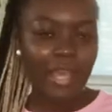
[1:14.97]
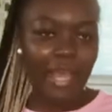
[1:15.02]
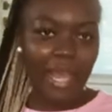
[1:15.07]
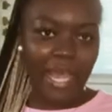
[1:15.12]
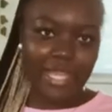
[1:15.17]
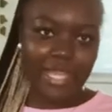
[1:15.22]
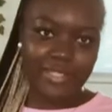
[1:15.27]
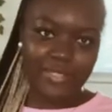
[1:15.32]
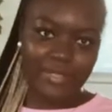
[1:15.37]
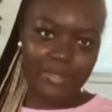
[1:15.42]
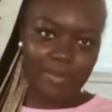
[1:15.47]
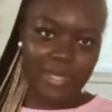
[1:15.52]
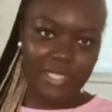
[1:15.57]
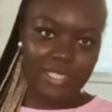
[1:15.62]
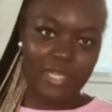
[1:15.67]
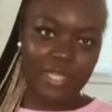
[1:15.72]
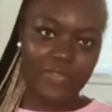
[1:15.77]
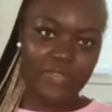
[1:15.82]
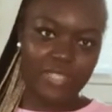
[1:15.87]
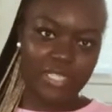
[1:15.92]
I told
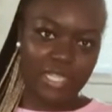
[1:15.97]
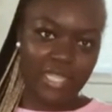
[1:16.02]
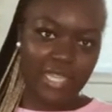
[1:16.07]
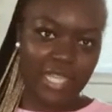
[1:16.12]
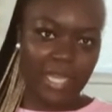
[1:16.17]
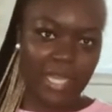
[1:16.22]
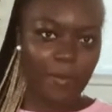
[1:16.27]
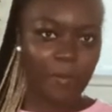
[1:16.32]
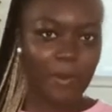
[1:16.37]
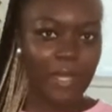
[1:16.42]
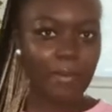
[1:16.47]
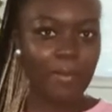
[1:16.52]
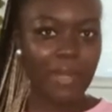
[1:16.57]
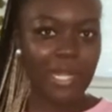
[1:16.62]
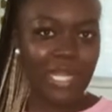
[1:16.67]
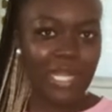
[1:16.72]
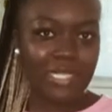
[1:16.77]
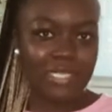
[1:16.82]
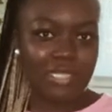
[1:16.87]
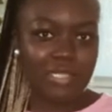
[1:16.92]
myself today, why
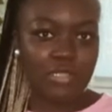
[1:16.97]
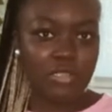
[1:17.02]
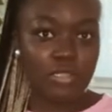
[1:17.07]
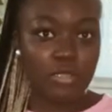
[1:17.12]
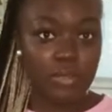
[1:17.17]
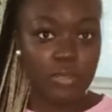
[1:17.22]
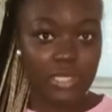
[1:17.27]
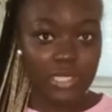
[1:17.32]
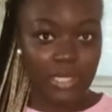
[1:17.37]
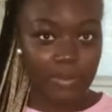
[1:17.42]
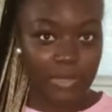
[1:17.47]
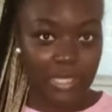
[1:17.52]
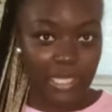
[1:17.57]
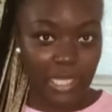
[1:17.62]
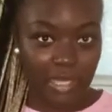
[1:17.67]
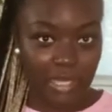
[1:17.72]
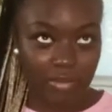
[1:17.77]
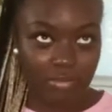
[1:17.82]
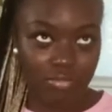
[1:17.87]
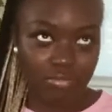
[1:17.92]
about I just do
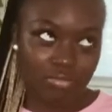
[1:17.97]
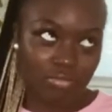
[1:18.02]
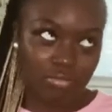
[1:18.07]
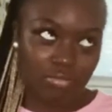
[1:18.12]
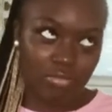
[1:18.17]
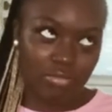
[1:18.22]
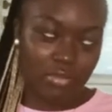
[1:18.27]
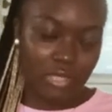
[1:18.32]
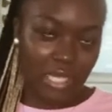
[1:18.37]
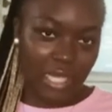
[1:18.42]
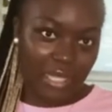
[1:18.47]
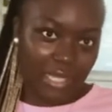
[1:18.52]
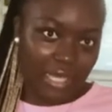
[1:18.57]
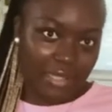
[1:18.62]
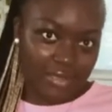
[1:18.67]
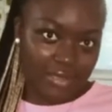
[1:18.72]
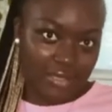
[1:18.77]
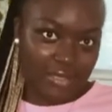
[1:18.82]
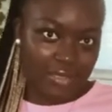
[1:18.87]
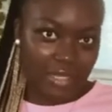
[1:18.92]
something? I
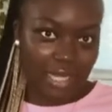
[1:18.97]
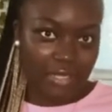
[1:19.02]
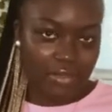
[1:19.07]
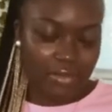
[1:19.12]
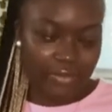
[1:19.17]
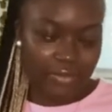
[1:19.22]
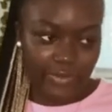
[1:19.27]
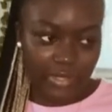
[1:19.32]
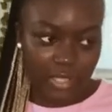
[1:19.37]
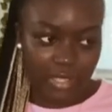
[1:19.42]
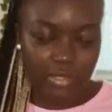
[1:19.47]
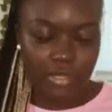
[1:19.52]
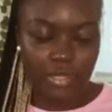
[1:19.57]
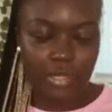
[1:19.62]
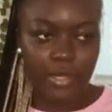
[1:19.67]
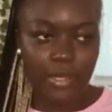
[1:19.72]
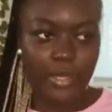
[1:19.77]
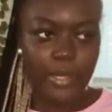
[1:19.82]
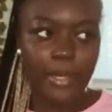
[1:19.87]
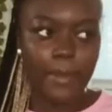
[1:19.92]
guess it's kind of fun,
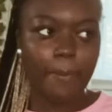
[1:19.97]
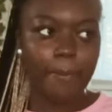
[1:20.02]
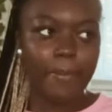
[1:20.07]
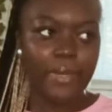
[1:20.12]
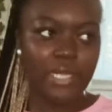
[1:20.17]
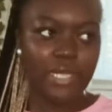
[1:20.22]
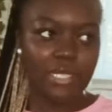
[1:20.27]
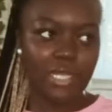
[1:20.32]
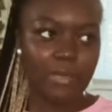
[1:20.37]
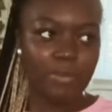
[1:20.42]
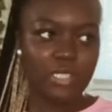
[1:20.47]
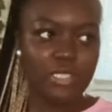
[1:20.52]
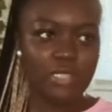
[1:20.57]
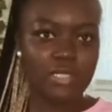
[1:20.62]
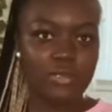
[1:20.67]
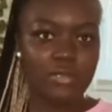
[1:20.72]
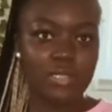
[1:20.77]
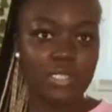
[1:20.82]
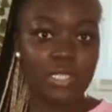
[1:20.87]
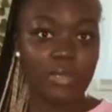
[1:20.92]
but let me
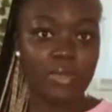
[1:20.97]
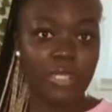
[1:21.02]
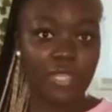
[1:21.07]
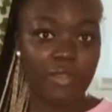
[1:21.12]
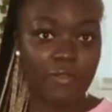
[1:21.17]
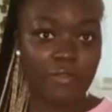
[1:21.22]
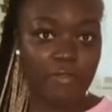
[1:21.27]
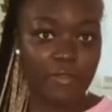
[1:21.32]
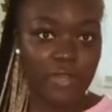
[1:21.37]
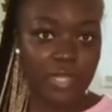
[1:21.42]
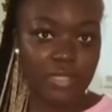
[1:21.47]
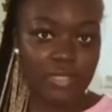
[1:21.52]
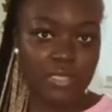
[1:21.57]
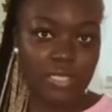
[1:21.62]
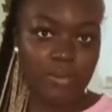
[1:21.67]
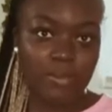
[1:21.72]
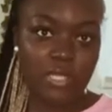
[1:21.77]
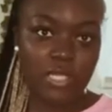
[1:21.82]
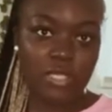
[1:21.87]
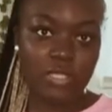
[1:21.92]
just do something fun,
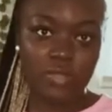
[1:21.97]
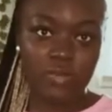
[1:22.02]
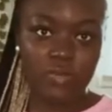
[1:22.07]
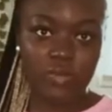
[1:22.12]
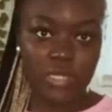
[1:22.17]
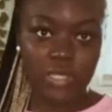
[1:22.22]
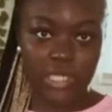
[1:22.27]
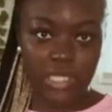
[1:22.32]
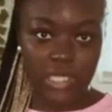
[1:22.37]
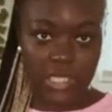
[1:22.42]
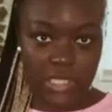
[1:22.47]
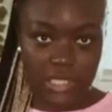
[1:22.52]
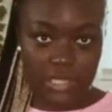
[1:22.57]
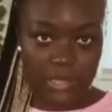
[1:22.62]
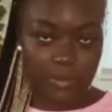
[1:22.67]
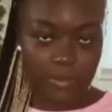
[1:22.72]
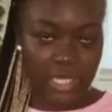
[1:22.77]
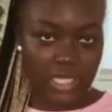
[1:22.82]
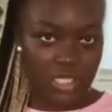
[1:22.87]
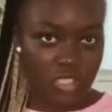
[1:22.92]
something to
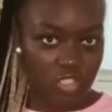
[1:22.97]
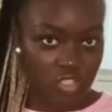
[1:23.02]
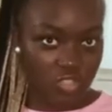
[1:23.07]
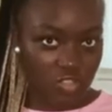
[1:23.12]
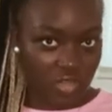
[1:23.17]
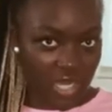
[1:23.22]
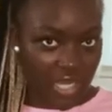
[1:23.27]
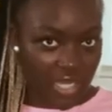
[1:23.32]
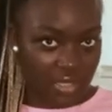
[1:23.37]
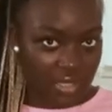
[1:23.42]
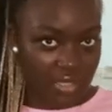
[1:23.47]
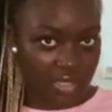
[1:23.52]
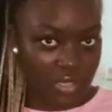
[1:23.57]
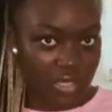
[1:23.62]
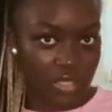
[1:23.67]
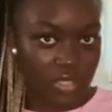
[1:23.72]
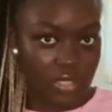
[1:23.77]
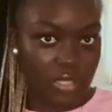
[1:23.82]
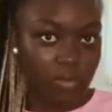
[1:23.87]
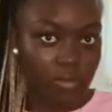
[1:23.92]
release my stress,
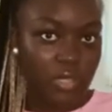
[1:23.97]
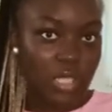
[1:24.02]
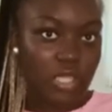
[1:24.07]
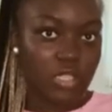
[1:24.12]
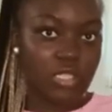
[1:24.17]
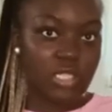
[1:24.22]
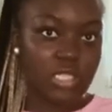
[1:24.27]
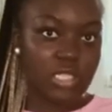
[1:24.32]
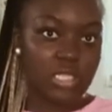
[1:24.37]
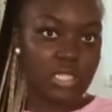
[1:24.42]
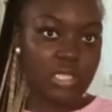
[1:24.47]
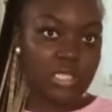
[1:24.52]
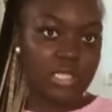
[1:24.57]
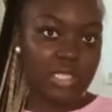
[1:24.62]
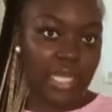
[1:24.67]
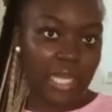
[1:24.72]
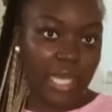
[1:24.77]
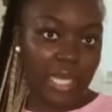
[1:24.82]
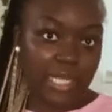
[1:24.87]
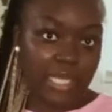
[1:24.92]
something to just
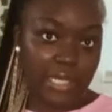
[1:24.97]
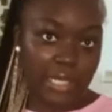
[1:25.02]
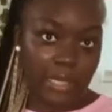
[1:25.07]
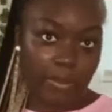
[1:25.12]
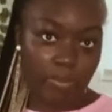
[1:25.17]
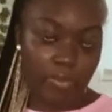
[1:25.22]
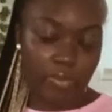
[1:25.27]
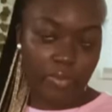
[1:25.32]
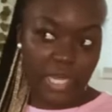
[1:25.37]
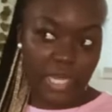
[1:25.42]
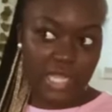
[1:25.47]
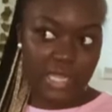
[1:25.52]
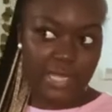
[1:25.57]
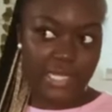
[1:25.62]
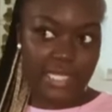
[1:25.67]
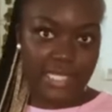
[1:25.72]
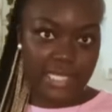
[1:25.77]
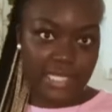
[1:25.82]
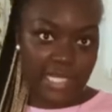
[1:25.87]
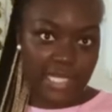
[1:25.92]
take a deep
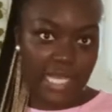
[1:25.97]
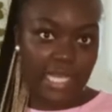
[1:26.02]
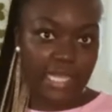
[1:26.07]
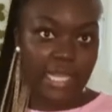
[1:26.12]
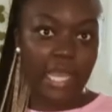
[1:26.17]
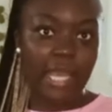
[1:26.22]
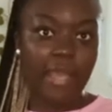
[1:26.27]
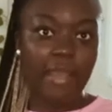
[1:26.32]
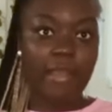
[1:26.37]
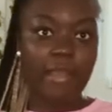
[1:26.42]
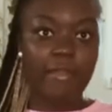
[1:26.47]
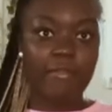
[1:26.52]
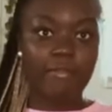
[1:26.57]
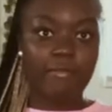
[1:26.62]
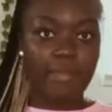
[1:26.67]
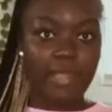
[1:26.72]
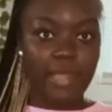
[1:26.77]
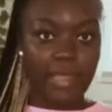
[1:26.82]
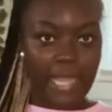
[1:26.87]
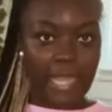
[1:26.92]
breath, sit,
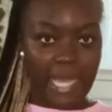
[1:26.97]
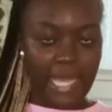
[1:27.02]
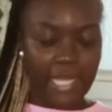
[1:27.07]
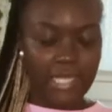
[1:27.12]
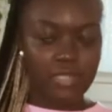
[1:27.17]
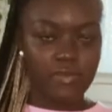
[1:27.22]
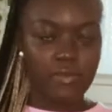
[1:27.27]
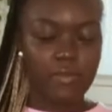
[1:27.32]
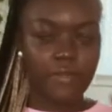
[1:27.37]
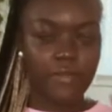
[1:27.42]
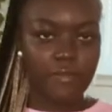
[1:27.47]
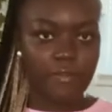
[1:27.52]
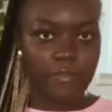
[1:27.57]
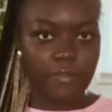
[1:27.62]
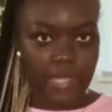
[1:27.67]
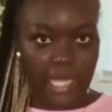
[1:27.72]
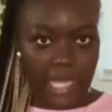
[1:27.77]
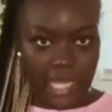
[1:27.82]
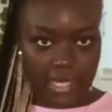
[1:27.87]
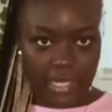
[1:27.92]
relax,
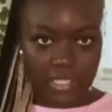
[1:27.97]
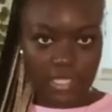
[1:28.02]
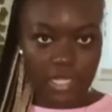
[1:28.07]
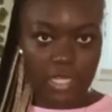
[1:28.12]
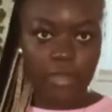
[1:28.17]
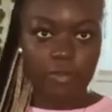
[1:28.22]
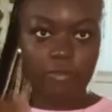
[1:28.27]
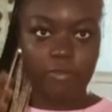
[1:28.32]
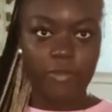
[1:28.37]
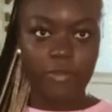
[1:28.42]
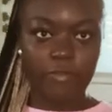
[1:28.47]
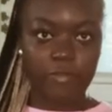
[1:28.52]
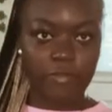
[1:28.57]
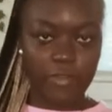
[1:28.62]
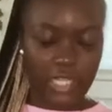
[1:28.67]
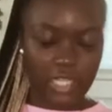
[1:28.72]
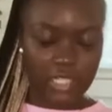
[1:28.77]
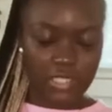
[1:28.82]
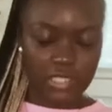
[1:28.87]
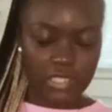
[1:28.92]
reflect,
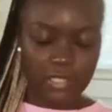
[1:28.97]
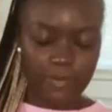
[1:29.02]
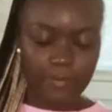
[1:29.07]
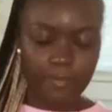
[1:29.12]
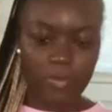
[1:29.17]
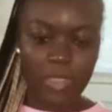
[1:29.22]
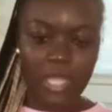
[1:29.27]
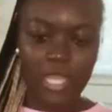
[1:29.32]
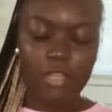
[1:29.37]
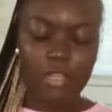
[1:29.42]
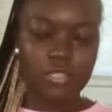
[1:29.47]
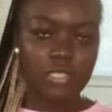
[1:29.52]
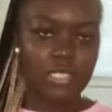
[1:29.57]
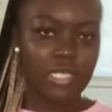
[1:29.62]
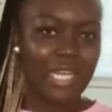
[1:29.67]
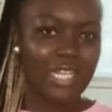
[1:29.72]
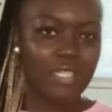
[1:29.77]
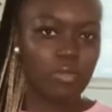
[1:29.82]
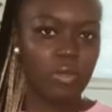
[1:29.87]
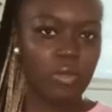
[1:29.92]
reflection. So
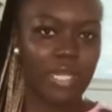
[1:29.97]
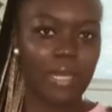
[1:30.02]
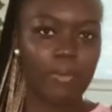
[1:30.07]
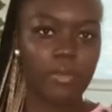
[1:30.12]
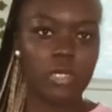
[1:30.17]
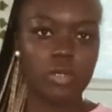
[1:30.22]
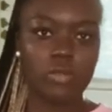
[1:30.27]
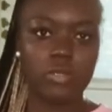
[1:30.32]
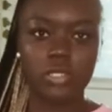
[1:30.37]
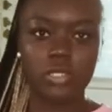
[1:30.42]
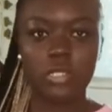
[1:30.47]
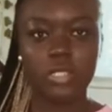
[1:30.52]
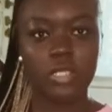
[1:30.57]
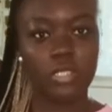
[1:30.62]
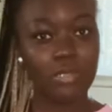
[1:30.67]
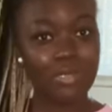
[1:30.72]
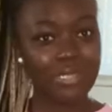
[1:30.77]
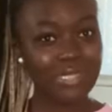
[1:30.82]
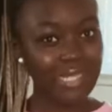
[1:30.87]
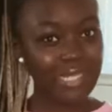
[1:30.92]
that's what I'm going to
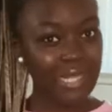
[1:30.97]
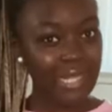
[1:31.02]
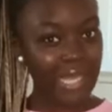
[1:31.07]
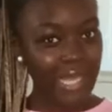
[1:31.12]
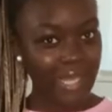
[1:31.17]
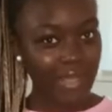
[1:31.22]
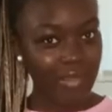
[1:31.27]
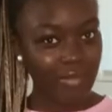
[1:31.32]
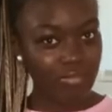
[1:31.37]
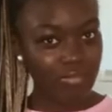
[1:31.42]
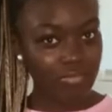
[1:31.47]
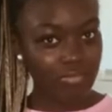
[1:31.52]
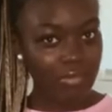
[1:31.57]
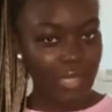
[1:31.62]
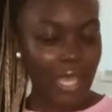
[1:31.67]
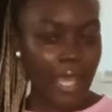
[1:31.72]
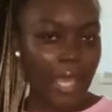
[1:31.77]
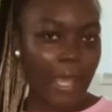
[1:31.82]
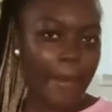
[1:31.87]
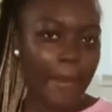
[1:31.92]
do today.
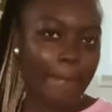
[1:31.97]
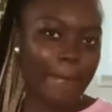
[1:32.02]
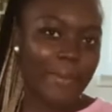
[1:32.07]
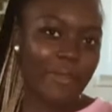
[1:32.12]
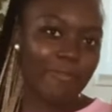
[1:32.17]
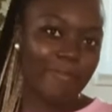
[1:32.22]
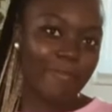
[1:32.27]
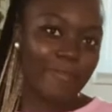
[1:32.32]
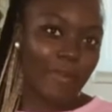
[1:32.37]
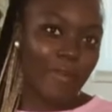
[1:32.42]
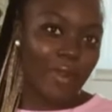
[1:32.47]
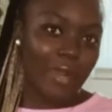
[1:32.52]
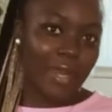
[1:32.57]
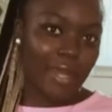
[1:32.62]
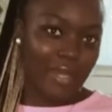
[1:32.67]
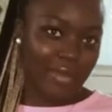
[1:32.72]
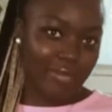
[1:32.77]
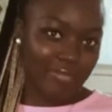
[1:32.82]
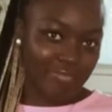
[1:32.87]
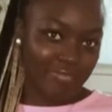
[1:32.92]

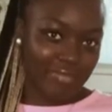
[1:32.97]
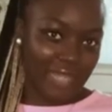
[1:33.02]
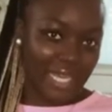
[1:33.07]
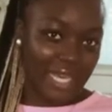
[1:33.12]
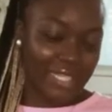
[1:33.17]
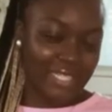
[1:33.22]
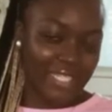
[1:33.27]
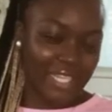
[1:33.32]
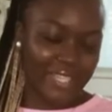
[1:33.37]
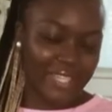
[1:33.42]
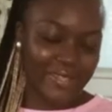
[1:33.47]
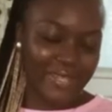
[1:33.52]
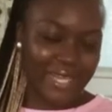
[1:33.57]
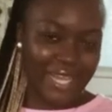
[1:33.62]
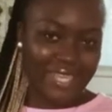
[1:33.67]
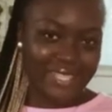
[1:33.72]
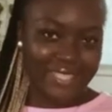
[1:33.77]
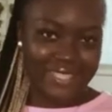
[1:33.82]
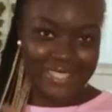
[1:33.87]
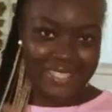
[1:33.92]
Before I take you
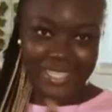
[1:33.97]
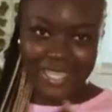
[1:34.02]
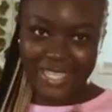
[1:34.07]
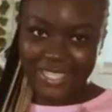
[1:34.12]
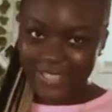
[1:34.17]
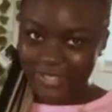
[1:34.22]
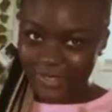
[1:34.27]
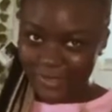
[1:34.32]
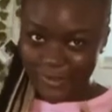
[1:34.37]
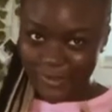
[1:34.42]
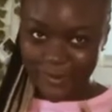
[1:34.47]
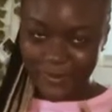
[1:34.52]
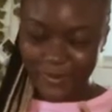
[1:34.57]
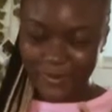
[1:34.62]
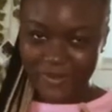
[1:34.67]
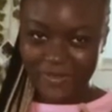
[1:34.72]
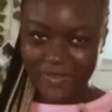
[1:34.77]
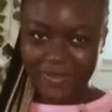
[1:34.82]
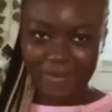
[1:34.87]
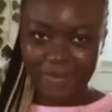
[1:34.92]
guys to school
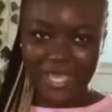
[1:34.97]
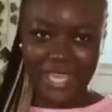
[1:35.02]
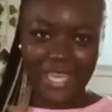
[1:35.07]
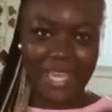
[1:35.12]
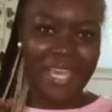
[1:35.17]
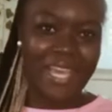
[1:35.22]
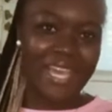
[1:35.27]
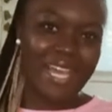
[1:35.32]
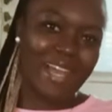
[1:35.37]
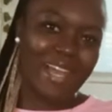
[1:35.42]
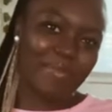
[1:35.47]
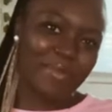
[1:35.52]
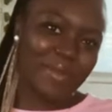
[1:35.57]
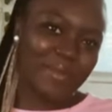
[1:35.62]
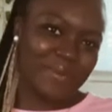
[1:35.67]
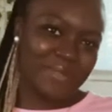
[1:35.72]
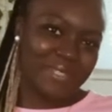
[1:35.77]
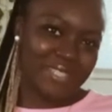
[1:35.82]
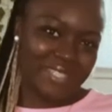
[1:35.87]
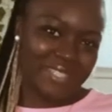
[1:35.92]
with me, I'm
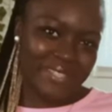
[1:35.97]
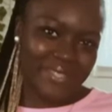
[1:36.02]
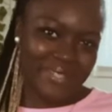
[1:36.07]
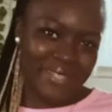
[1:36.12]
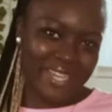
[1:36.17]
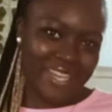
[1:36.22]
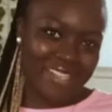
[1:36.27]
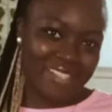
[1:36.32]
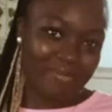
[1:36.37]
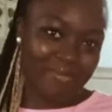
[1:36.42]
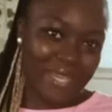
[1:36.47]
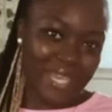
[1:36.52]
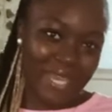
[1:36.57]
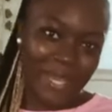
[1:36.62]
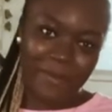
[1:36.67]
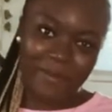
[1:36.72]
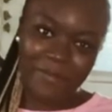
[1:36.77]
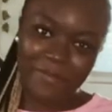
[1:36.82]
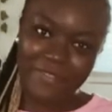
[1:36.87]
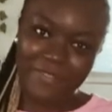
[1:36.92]
going to show you guys my
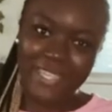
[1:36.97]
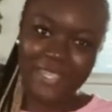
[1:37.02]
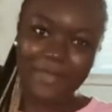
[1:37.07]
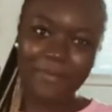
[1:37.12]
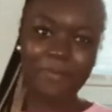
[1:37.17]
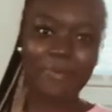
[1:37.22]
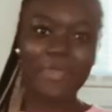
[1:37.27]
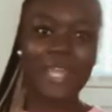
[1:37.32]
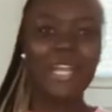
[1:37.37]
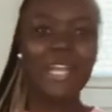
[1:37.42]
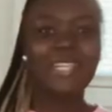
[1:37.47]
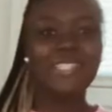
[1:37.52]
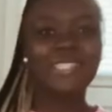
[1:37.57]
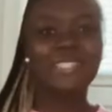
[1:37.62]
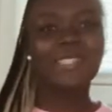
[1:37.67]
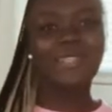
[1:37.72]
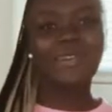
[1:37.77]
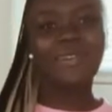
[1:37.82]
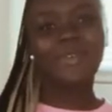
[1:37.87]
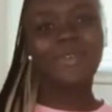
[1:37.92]
outfit.
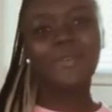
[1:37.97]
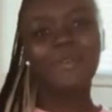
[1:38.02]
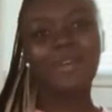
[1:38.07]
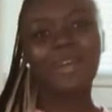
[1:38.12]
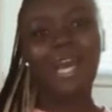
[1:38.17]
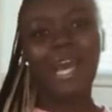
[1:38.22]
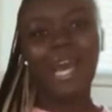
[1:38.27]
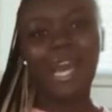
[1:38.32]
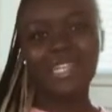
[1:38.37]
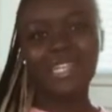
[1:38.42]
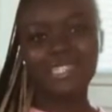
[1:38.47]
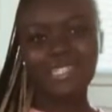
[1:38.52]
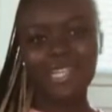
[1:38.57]
So I just